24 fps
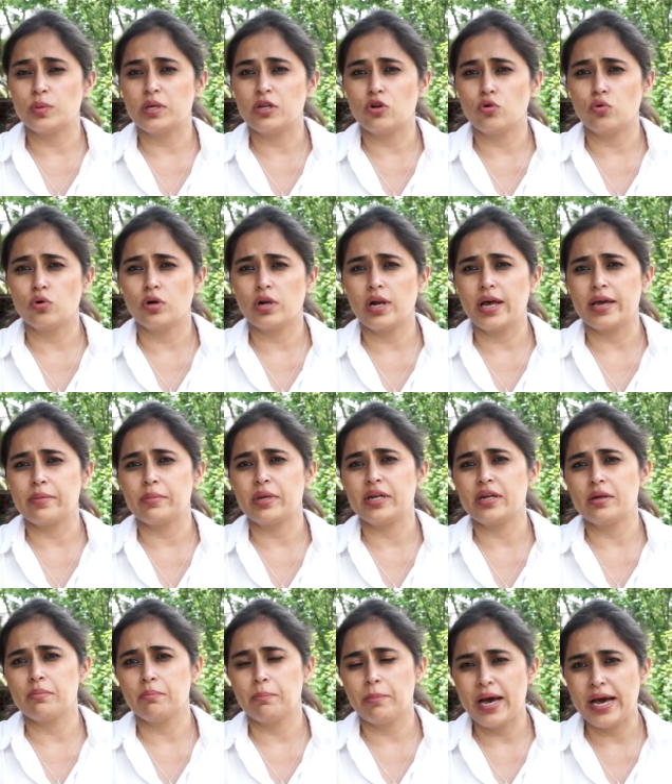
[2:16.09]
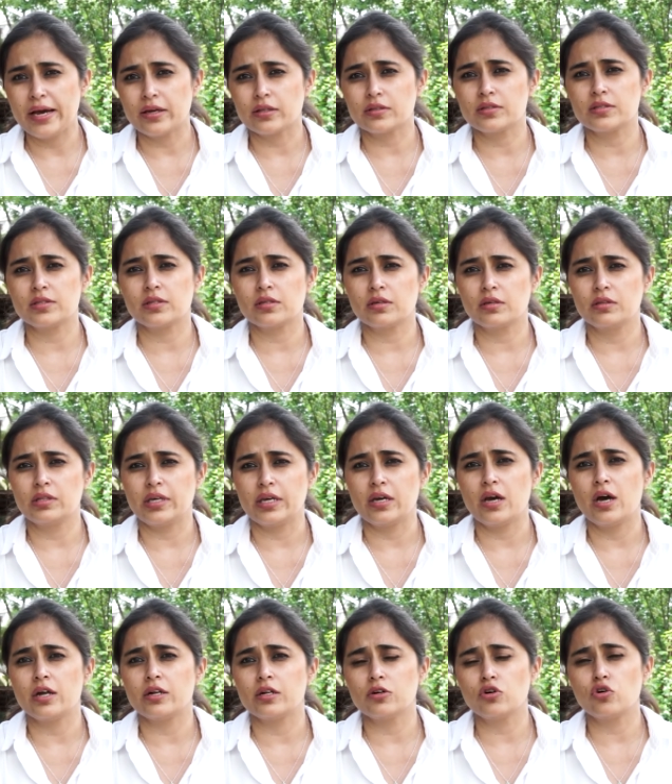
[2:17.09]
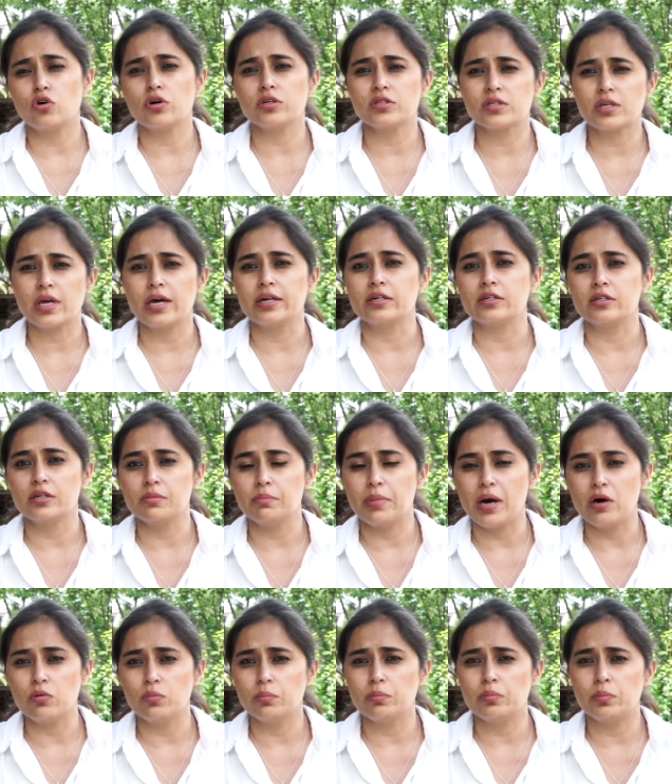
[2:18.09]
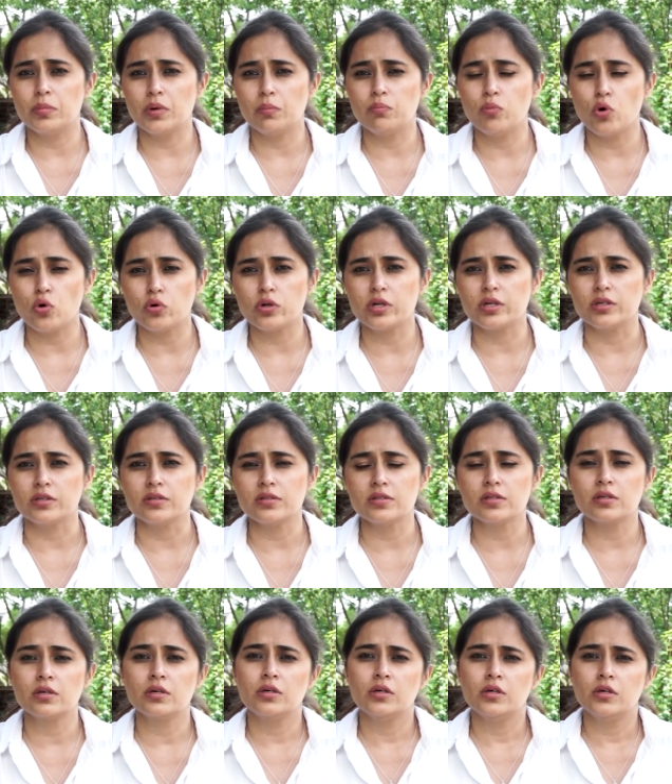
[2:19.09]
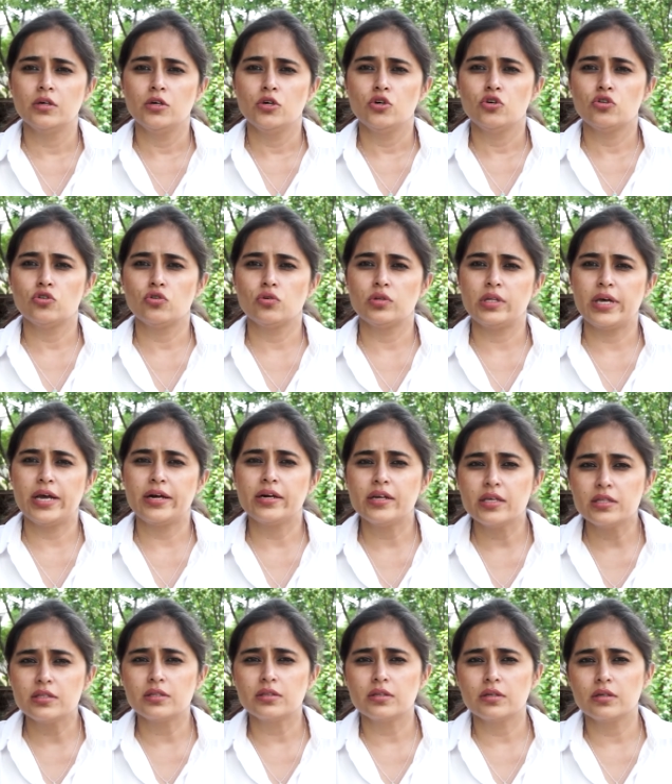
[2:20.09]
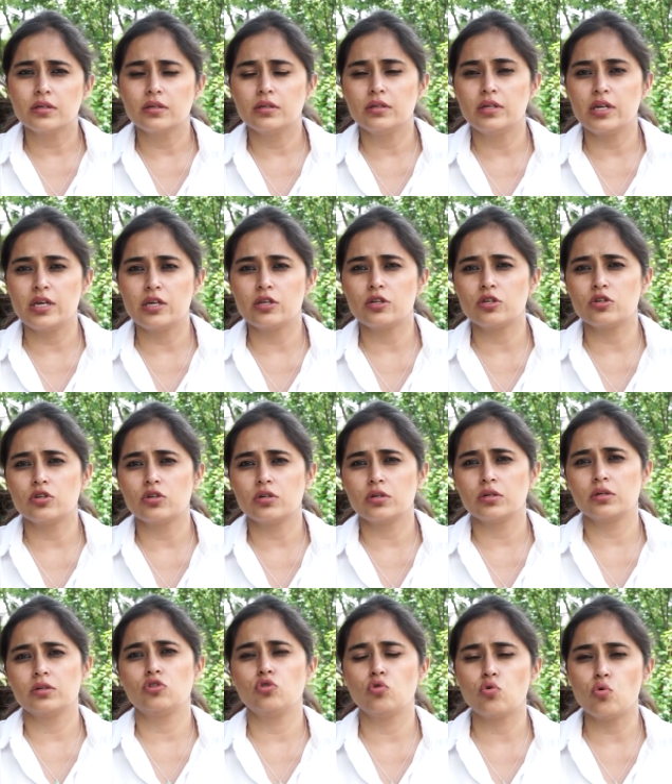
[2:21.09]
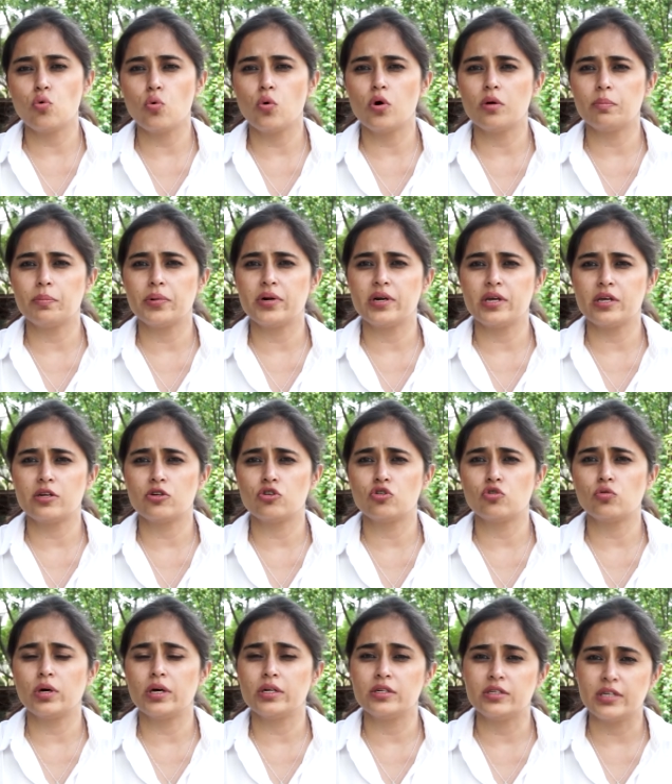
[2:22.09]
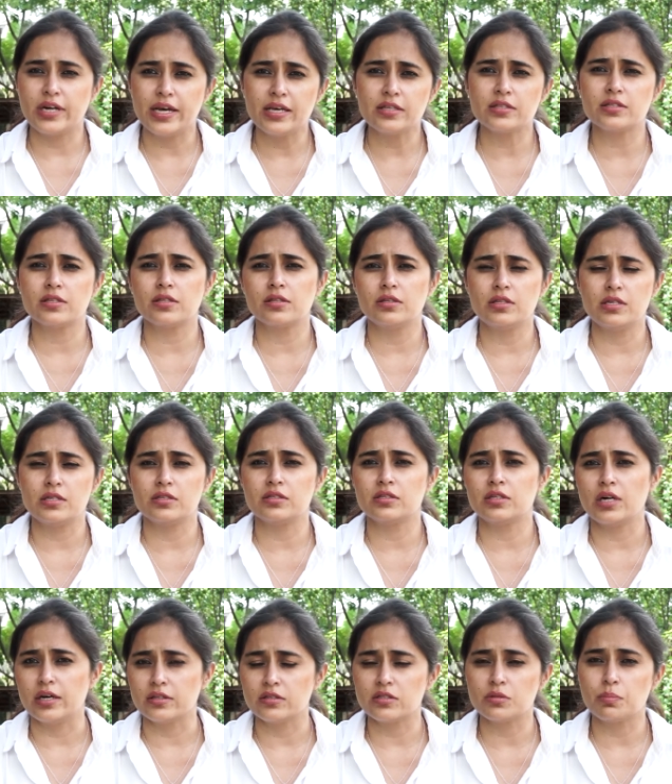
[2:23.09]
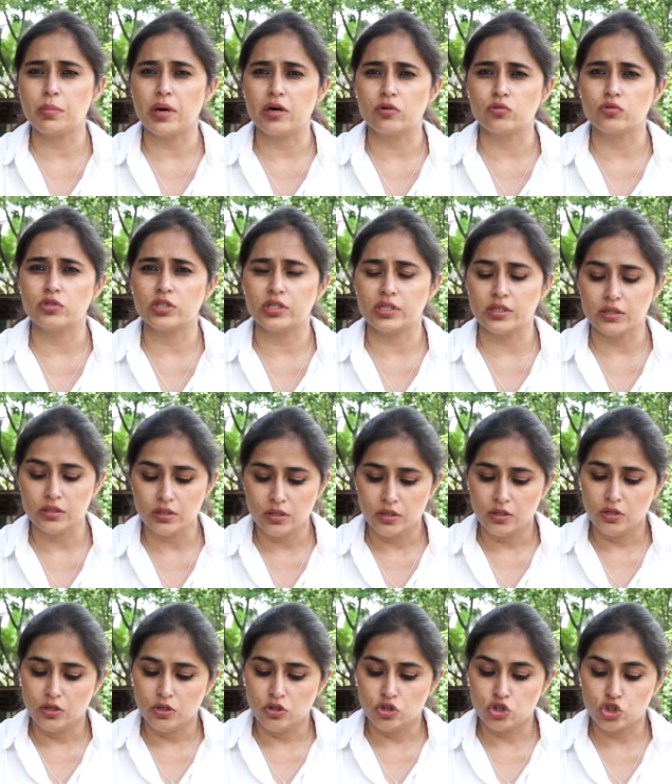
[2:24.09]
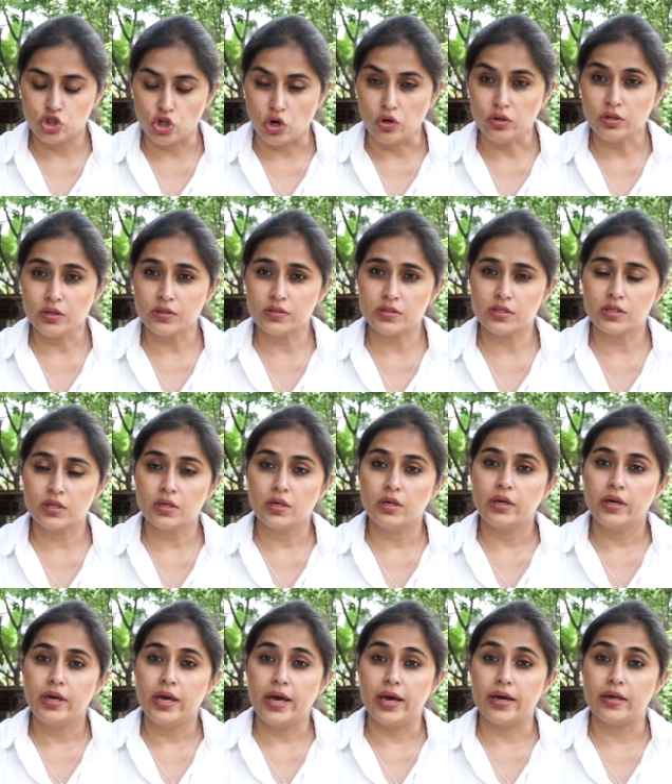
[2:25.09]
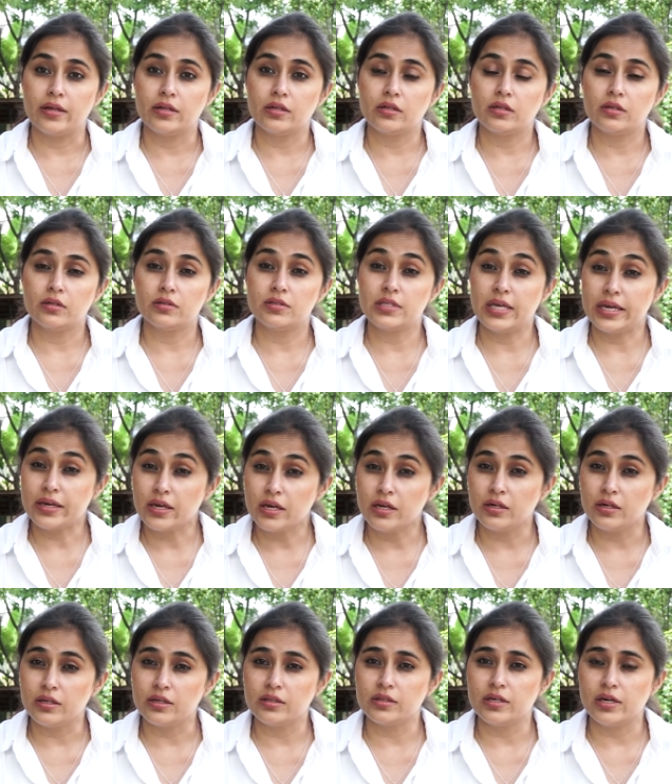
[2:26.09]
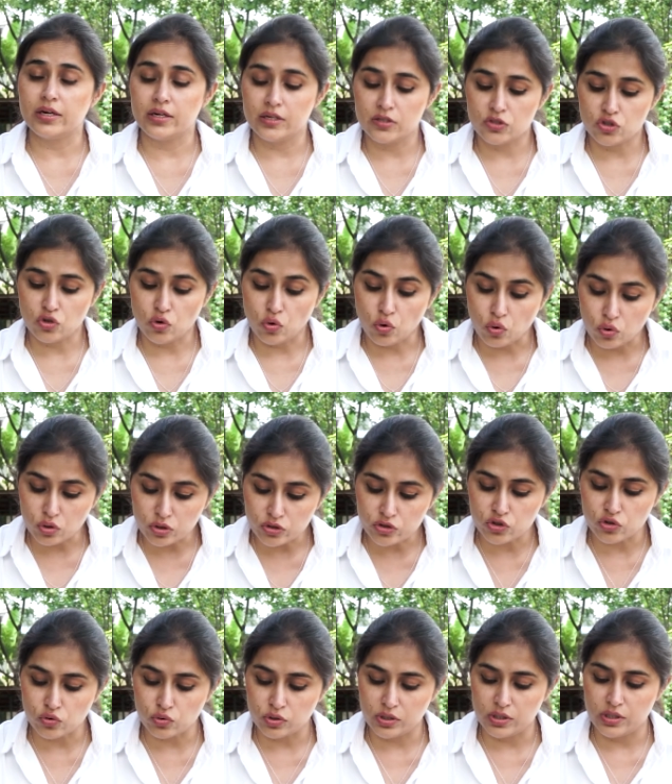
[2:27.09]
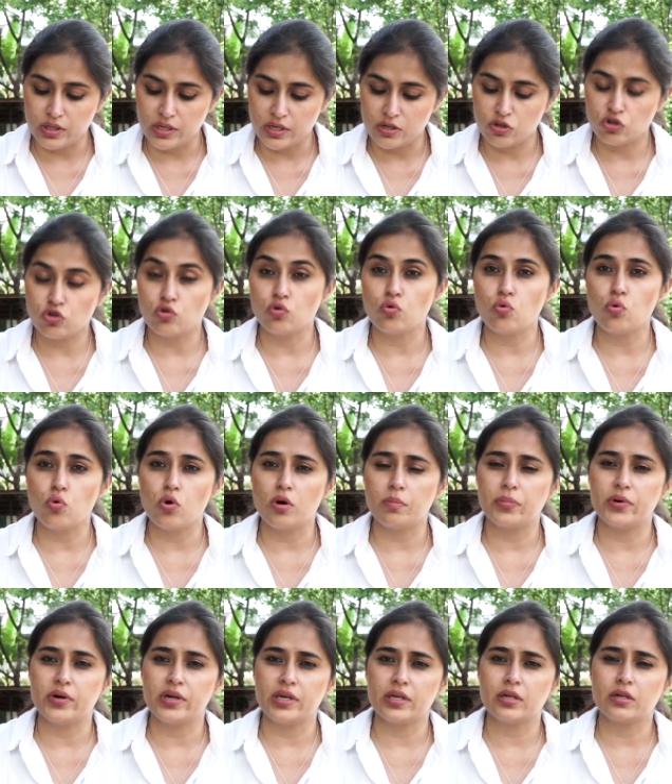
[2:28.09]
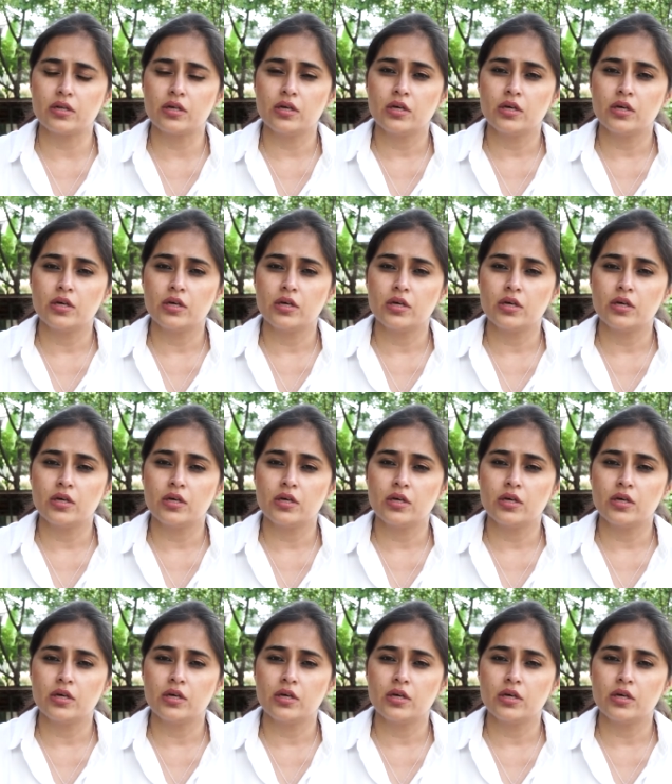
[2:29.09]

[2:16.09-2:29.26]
we know, climate impacts, they cut across country borders. So there is need to cooperate to address these transboundary shocks. And secondly, there is also the need to cooperate